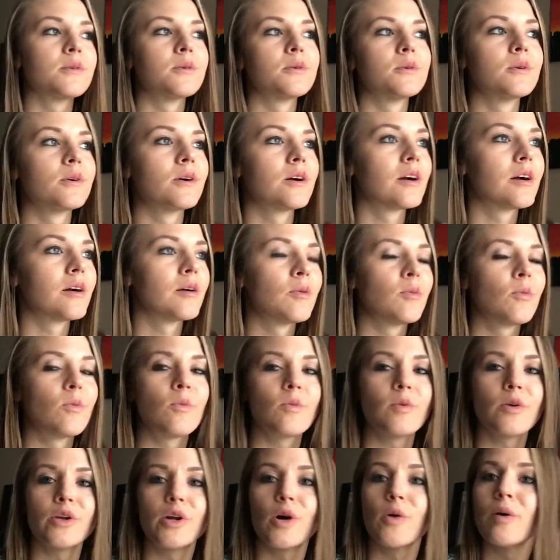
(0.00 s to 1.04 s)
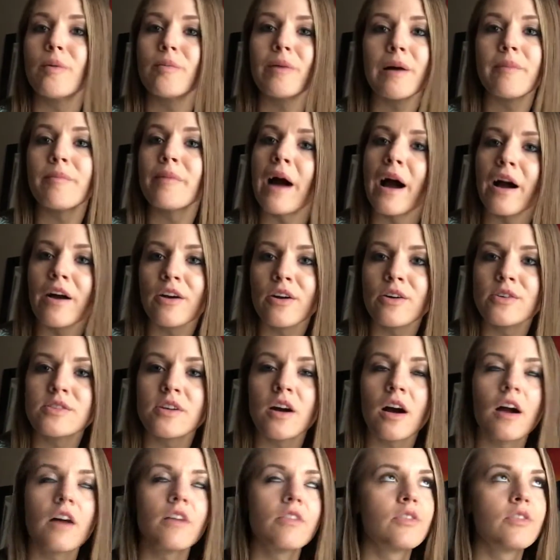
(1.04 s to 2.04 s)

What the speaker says: or, you know, what my macros are.